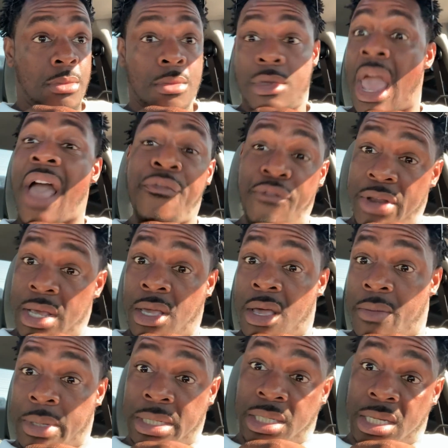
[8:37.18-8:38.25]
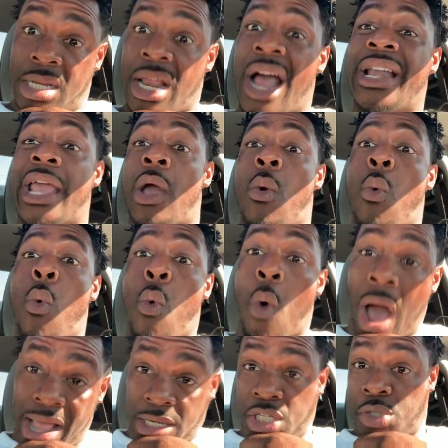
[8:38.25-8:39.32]
Y'all finna come and sit down and
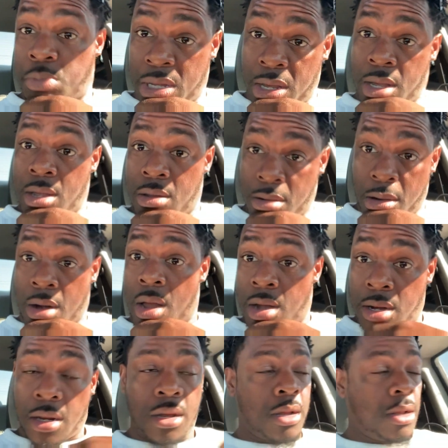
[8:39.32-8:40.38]
watch me work on it?